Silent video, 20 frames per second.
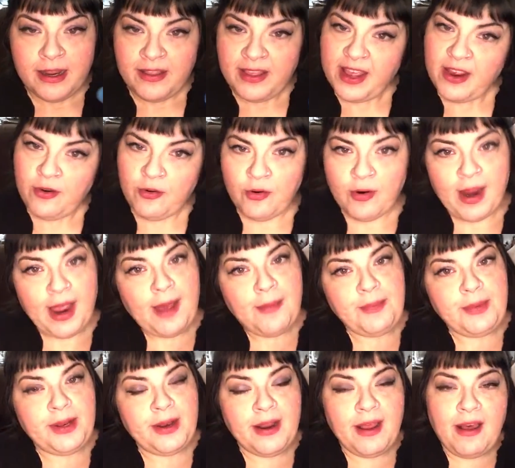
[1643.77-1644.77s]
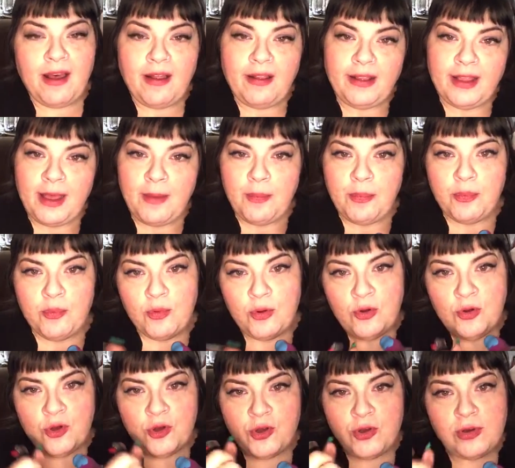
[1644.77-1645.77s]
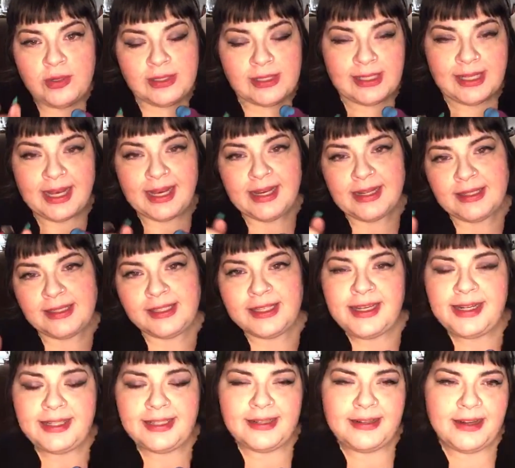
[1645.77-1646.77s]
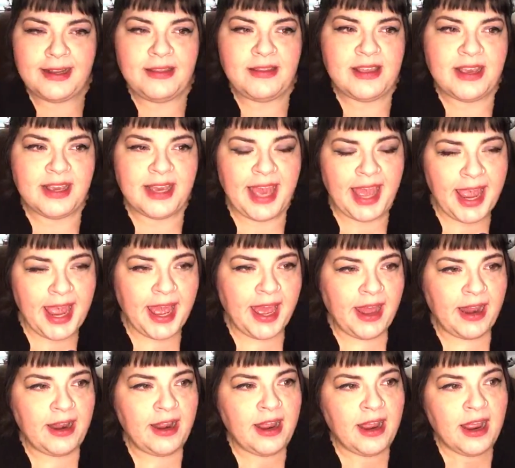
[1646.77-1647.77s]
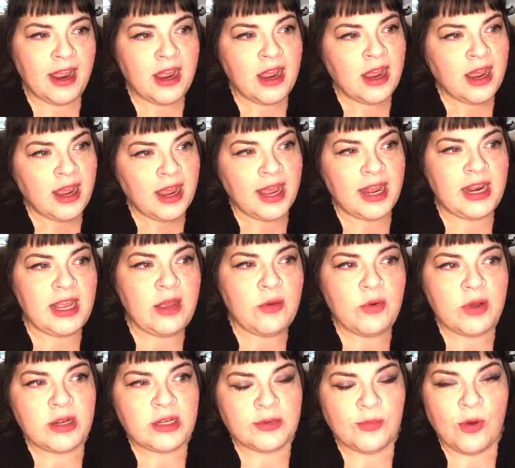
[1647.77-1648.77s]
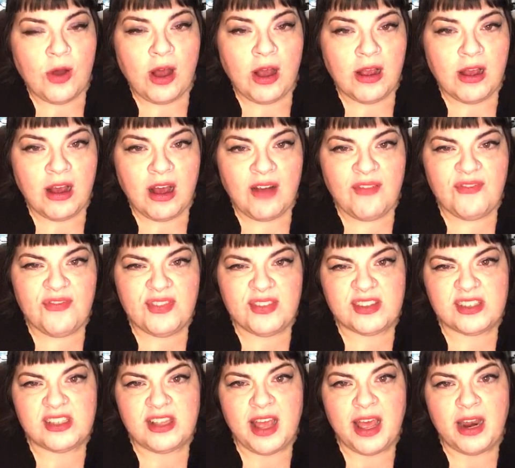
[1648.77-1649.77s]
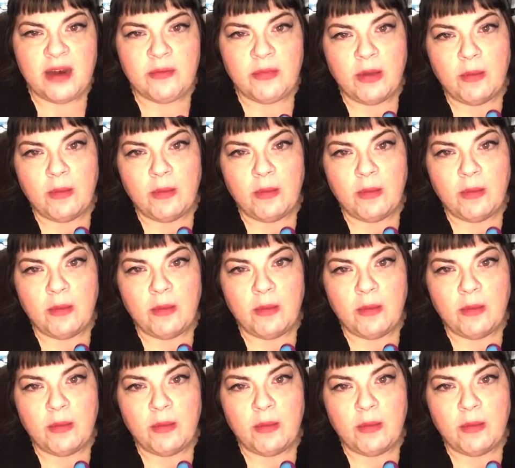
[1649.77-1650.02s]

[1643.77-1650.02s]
they wrapped it all up. Woohoo! Second season in the can. And he went to walk off the set and